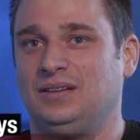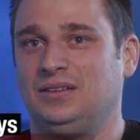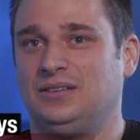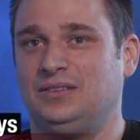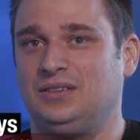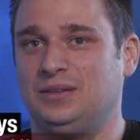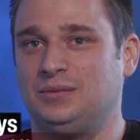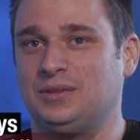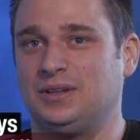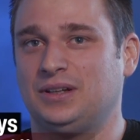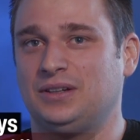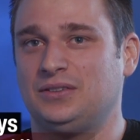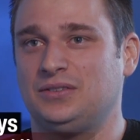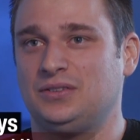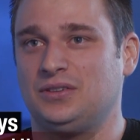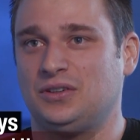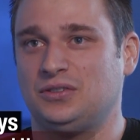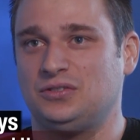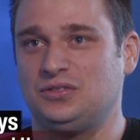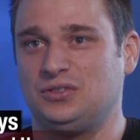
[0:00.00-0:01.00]
seems like
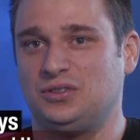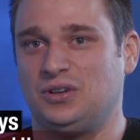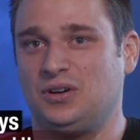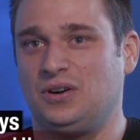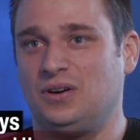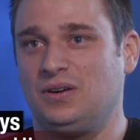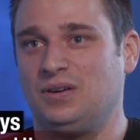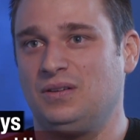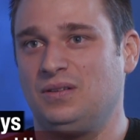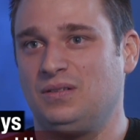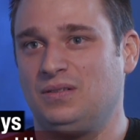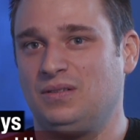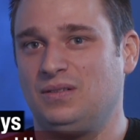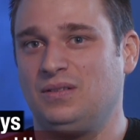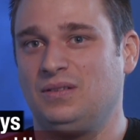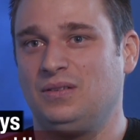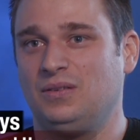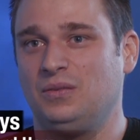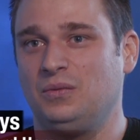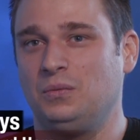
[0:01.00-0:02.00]
a strong
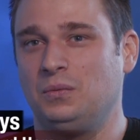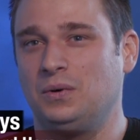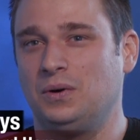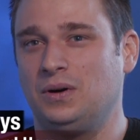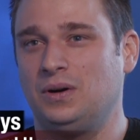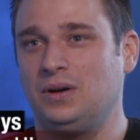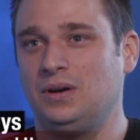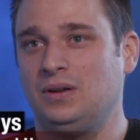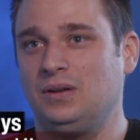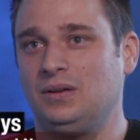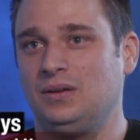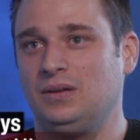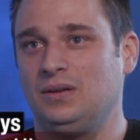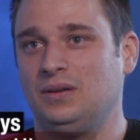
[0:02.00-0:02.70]
word.